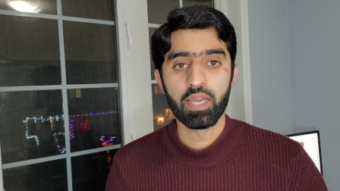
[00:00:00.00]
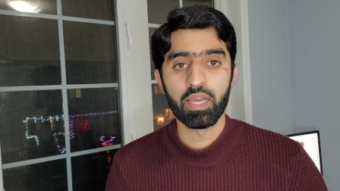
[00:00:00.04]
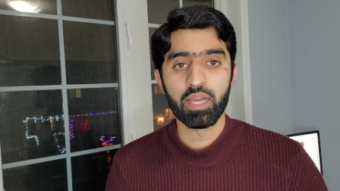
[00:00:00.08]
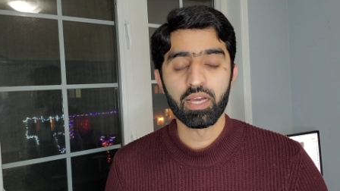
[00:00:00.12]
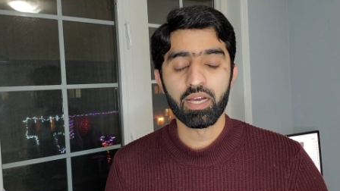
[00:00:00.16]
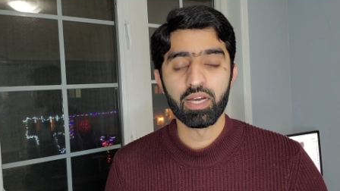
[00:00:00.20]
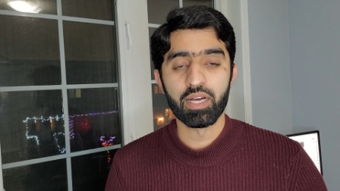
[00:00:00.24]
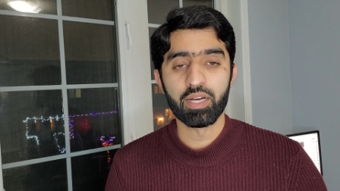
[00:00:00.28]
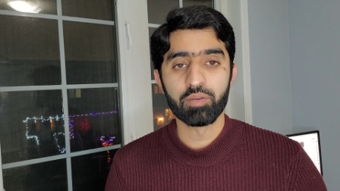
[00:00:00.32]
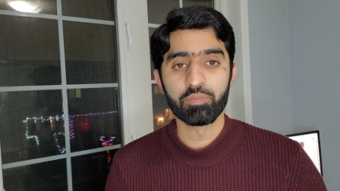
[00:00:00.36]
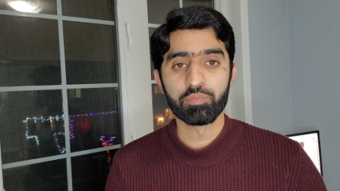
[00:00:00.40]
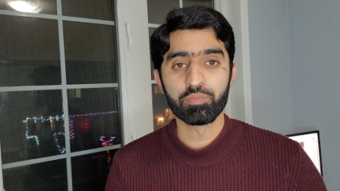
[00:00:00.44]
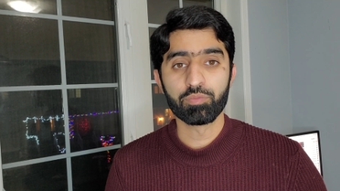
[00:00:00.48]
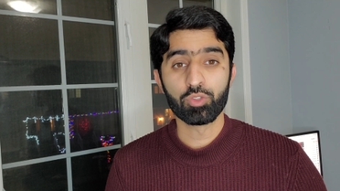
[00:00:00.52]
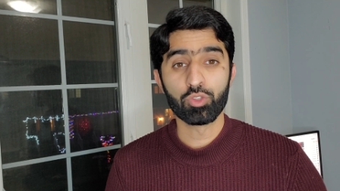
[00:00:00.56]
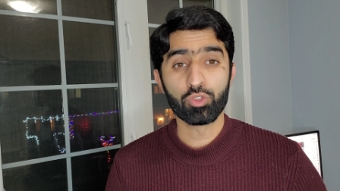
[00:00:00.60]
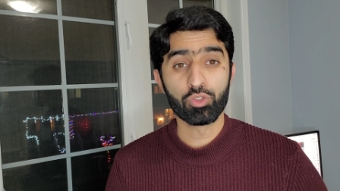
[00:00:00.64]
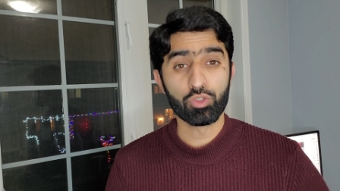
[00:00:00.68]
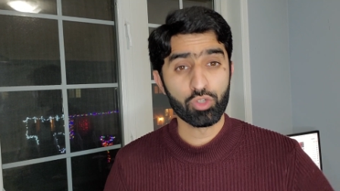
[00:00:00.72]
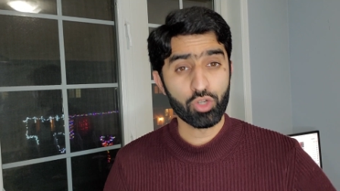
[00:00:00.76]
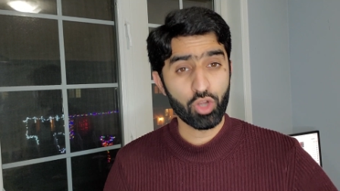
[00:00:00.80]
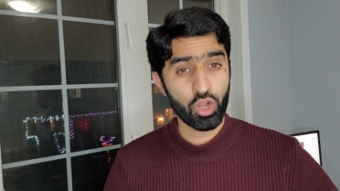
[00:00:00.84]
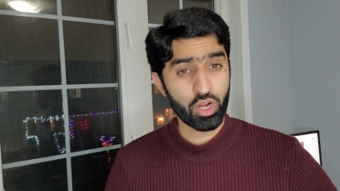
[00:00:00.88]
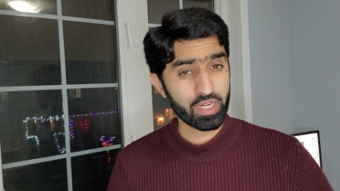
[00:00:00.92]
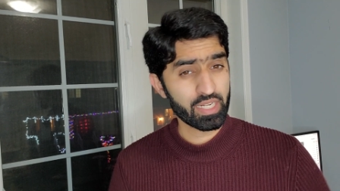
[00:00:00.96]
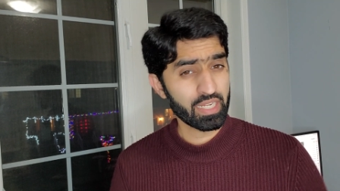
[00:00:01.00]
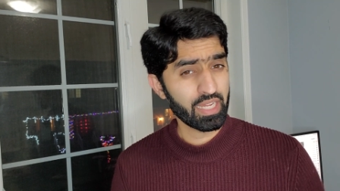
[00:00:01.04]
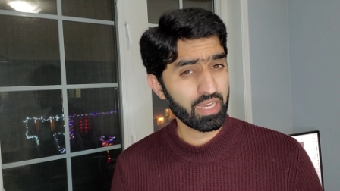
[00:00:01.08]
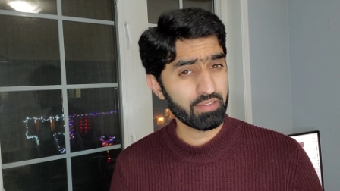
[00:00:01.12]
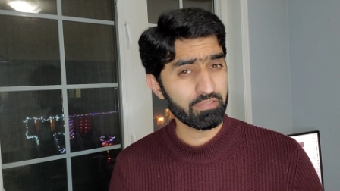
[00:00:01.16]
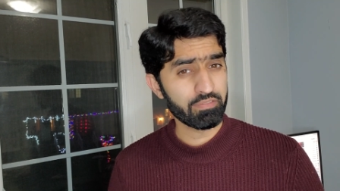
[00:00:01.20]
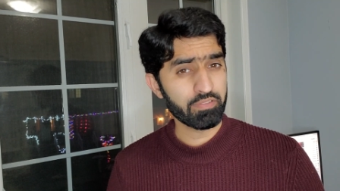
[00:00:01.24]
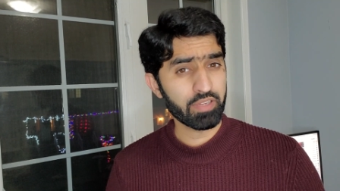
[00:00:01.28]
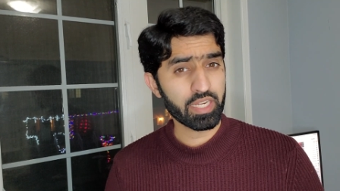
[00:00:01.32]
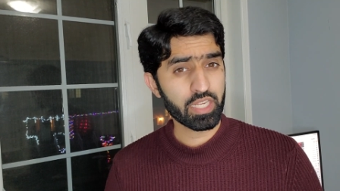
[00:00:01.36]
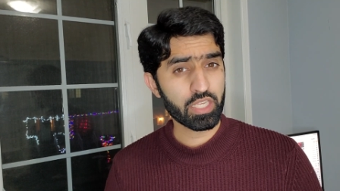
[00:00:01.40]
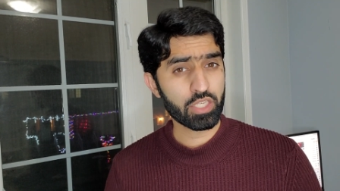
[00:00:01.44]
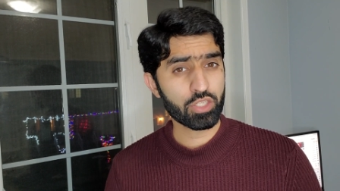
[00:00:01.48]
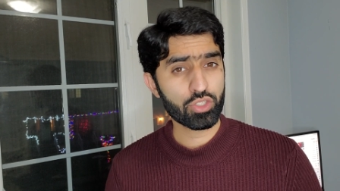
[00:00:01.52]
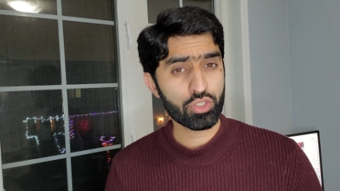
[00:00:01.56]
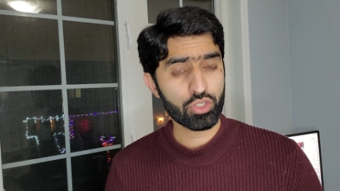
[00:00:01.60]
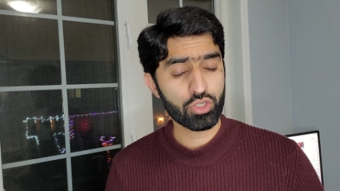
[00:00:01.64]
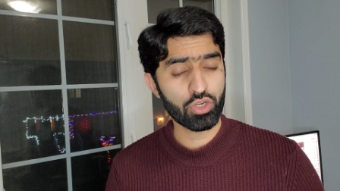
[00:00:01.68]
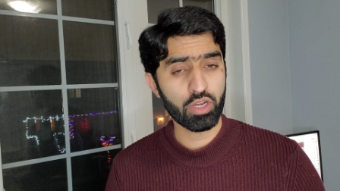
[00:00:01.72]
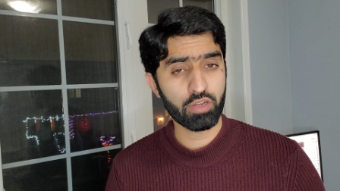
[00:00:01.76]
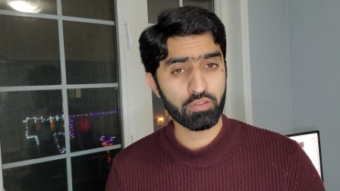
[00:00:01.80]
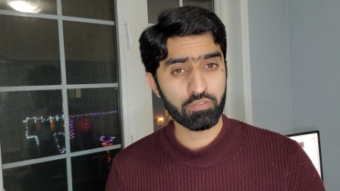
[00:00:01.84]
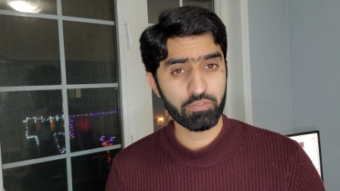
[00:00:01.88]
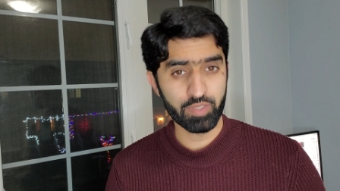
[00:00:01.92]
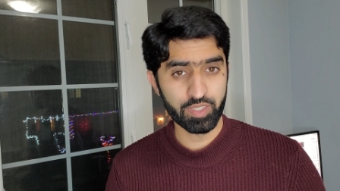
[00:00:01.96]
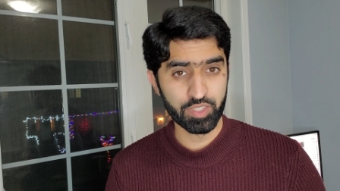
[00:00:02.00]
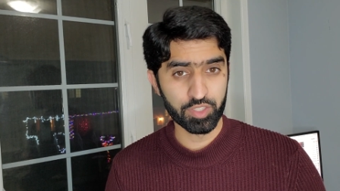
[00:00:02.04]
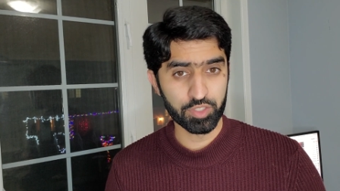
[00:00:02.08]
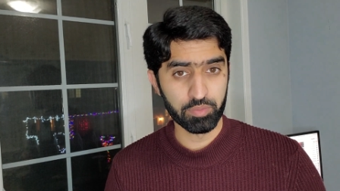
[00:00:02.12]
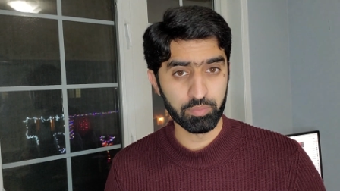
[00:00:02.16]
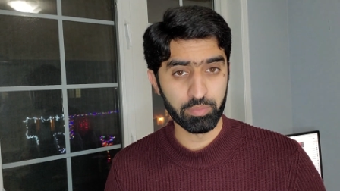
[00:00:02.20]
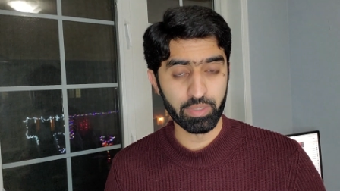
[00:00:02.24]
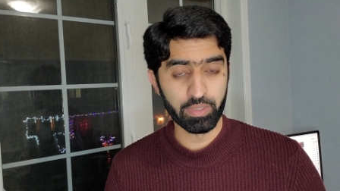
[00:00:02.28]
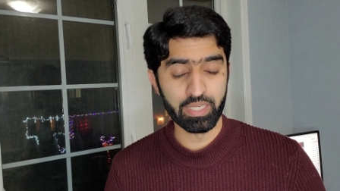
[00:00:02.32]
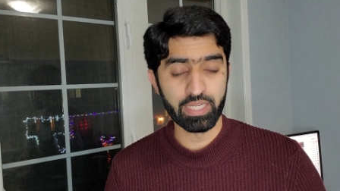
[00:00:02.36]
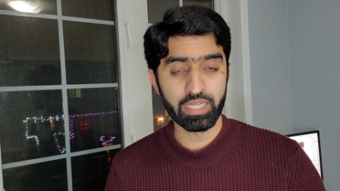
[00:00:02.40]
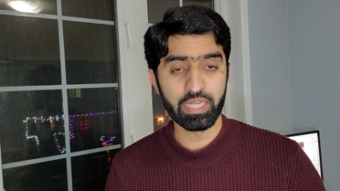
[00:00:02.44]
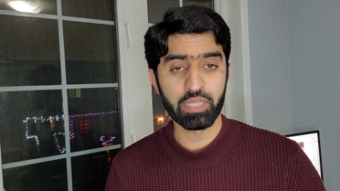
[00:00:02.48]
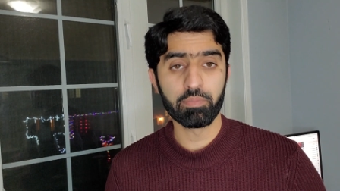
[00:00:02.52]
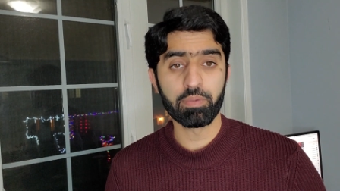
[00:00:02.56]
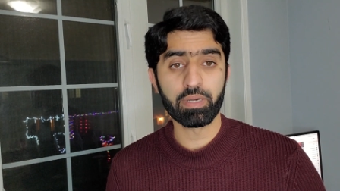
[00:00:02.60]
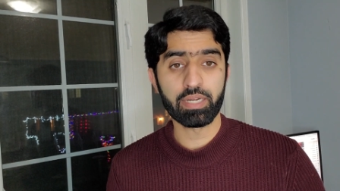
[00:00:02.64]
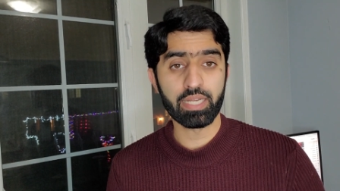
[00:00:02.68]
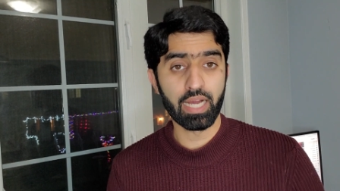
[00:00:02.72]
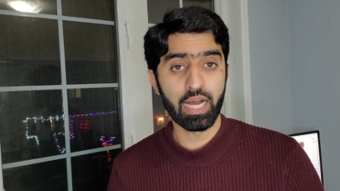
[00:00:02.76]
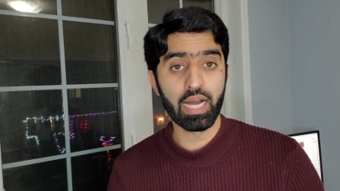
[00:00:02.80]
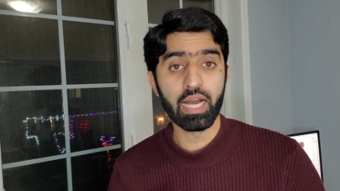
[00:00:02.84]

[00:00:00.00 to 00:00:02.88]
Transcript: um, do not have very strong friendshipability but